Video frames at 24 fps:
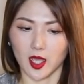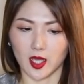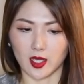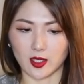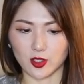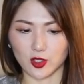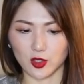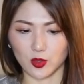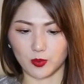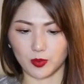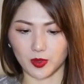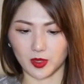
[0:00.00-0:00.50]

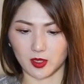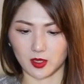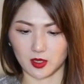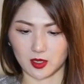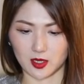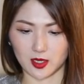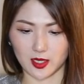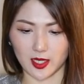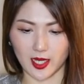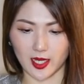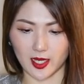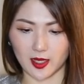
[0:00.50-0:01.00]
it should be the
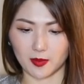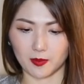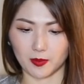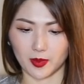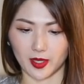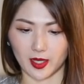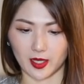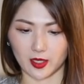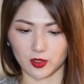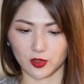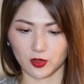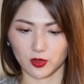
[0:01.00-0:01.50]
same,
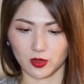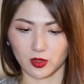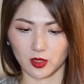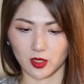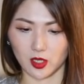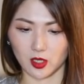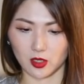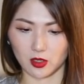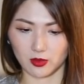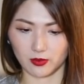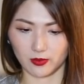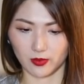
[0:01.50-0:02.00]
but
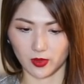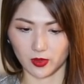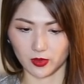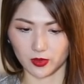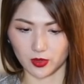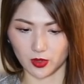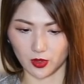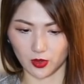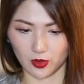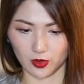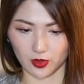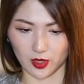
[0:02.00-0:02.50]
actually Deauville
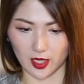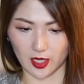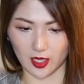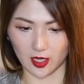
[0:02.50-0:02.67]
Tote